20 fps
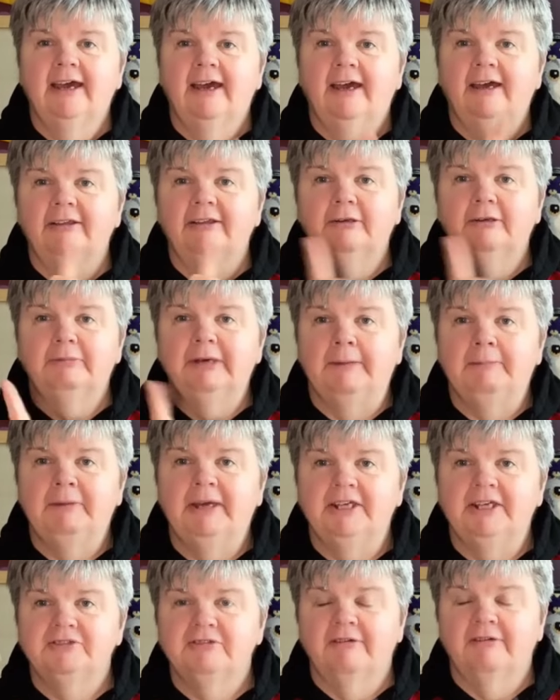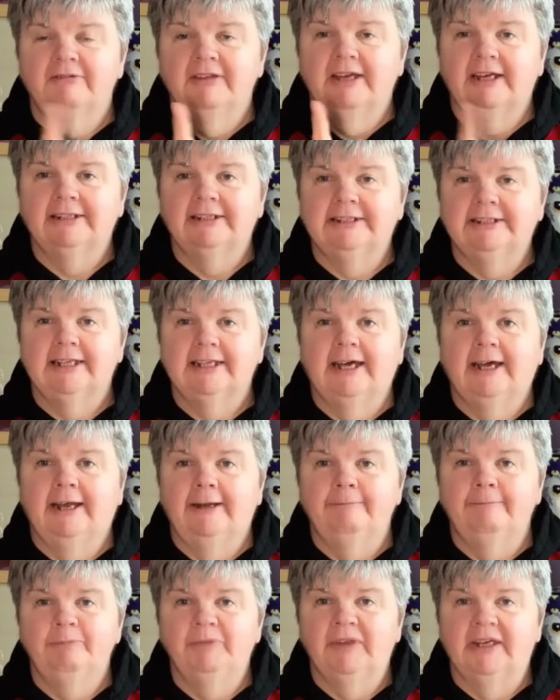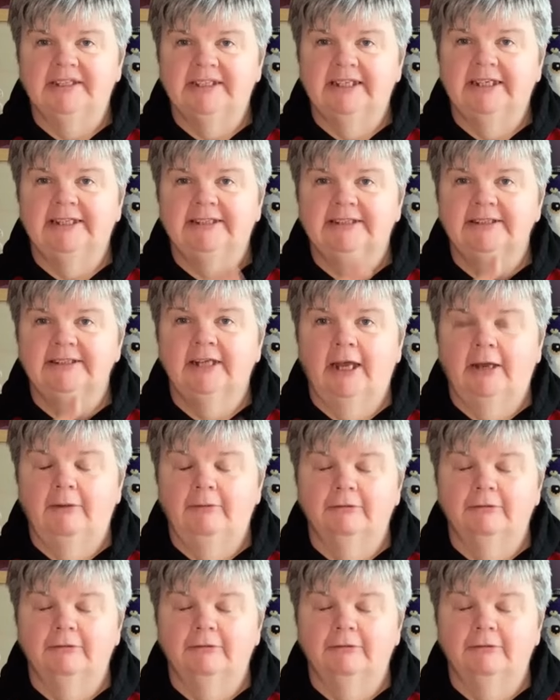and there'll be a picture of that design as it is now,